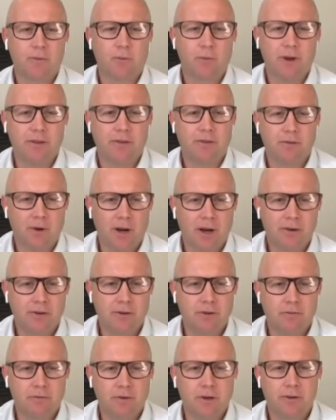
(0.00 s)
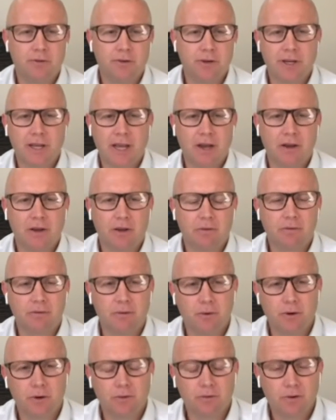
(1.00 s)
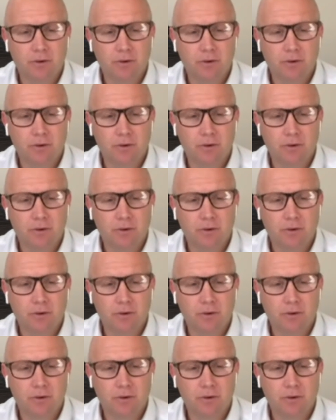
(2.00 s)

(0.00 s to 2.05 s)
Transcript: to restructure Virgin going forward.